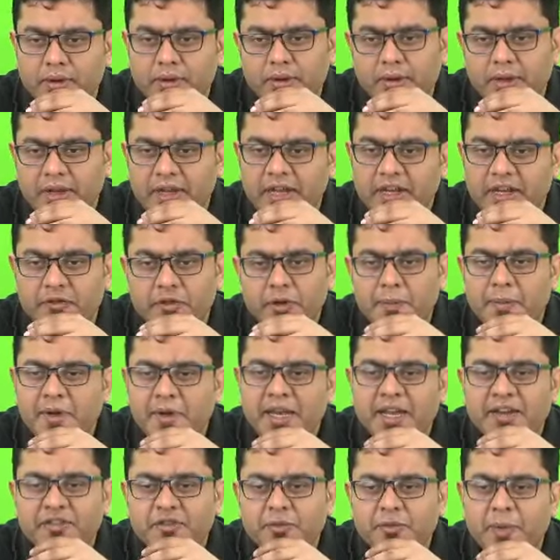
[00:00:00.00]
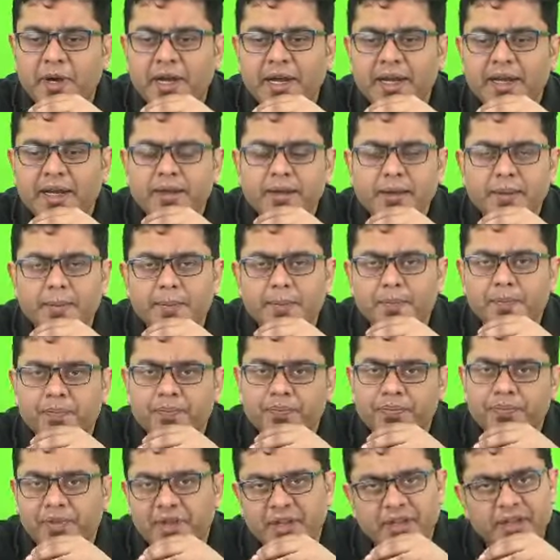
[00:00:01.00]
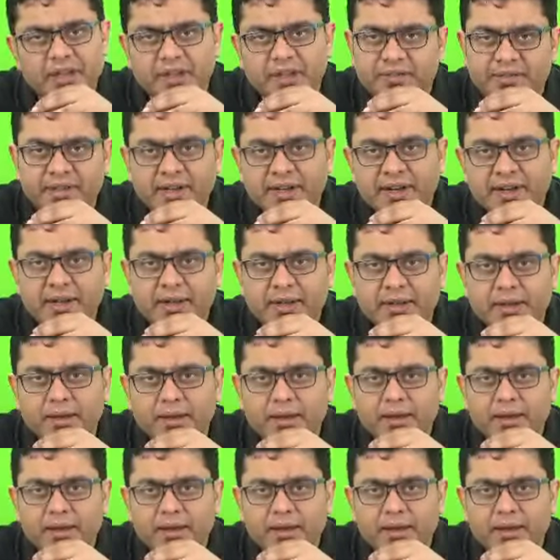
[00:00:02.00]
It will be left behind, isn't it?